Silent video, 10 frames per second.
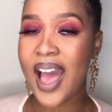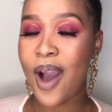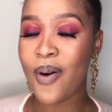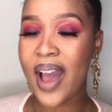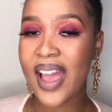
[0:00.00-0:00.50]

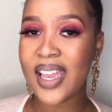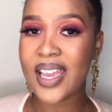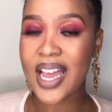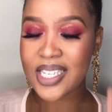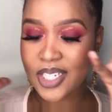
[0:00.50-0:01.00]
how
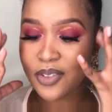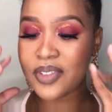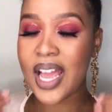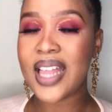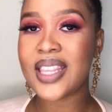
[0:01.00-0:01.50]
I
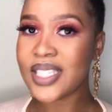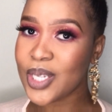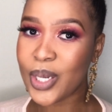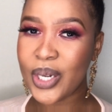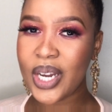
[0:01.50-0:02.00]
achieved
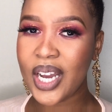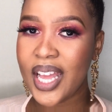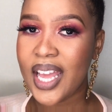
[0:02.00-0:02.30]
this look,